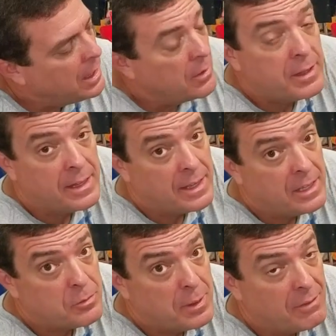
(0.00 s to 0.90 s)
Okay,
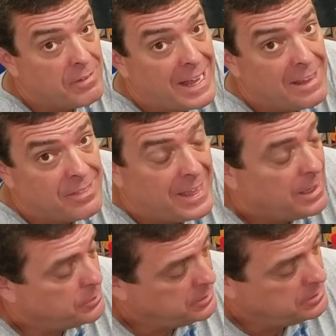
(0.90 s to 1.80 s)
guys, we have
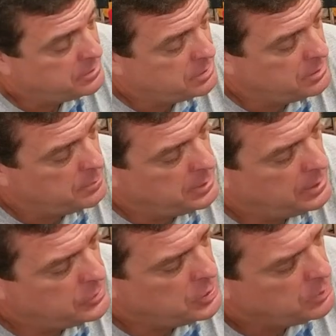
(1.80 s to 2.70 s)
9/1000ths. I'm
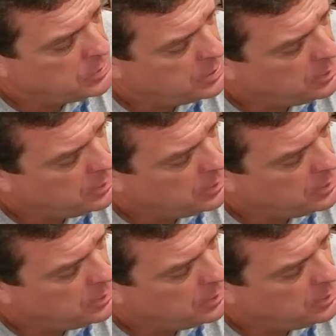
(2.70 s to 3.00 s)
gonna let Joni show